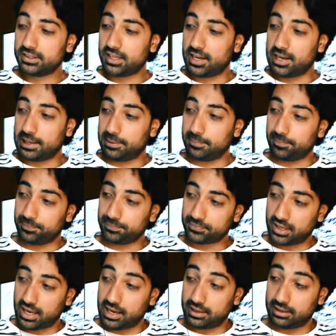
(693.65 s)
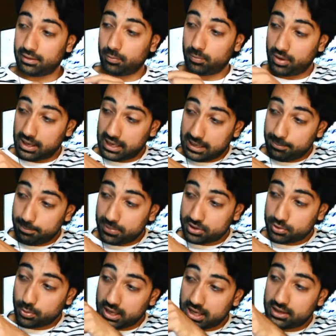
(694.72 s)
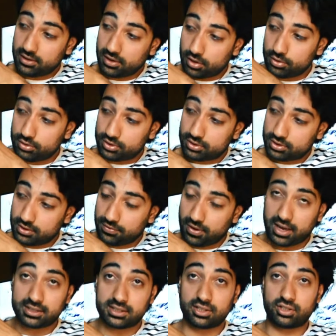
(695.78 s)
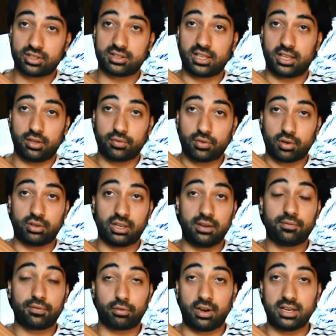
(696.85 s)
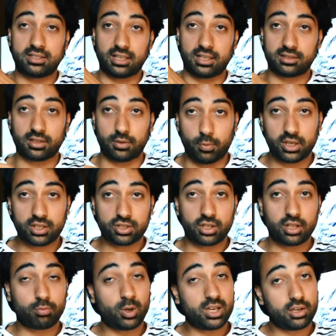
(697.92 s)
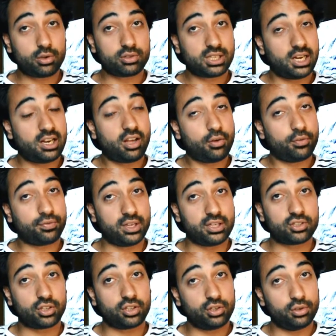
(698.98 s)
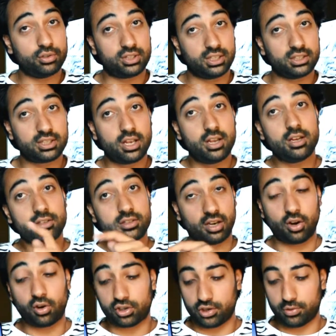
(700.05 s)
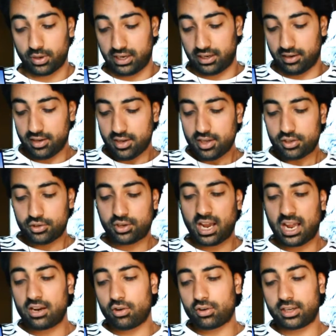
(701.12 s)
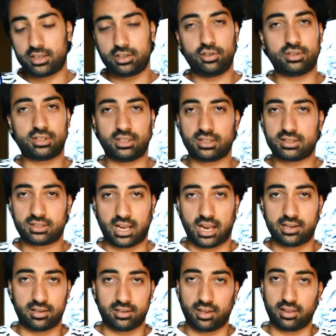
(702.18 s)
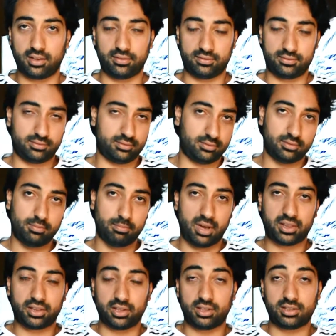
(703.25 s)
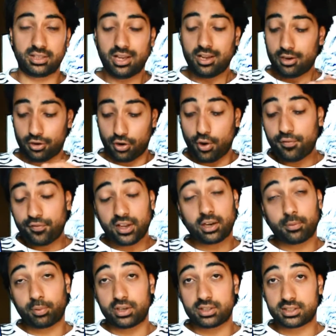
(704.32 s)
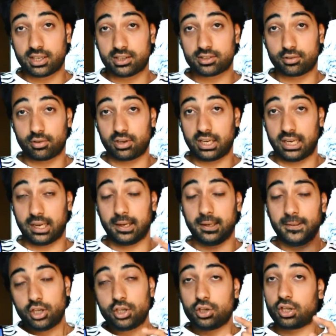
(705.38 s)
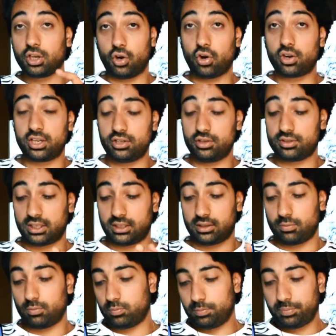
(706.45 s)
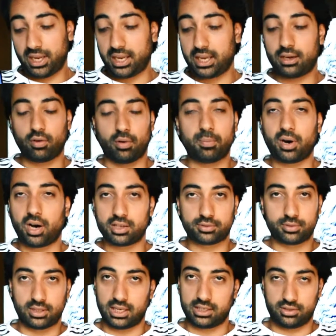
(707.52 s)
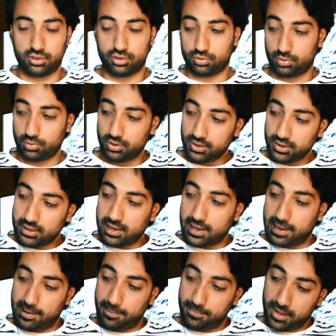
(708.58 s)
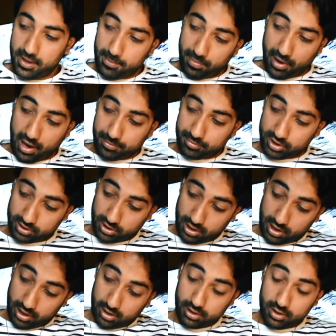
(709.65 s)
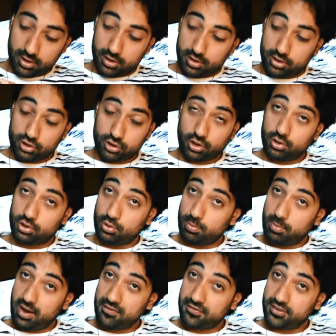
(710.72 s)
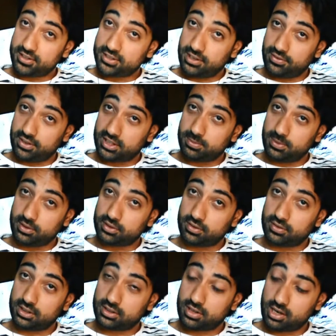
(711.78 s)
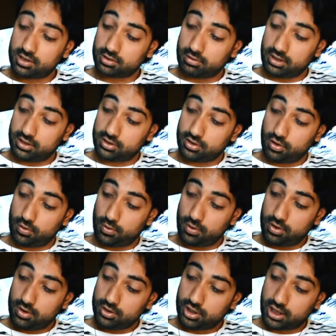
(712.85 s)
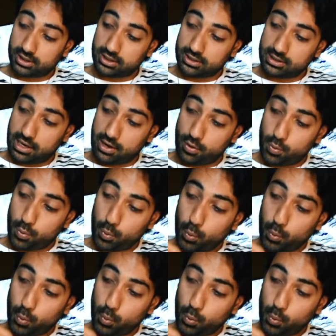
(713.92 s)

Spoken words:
And in between those devices, just there, you've got an infrared sensor, which the Windows Hello feature uses to log you in. You can log in using the standard other methods. No fingerprint sensor on here. You can log in using the PIN or password as usual. But I'm just gonna show you my first ever experience of this touchscreen. So check this out.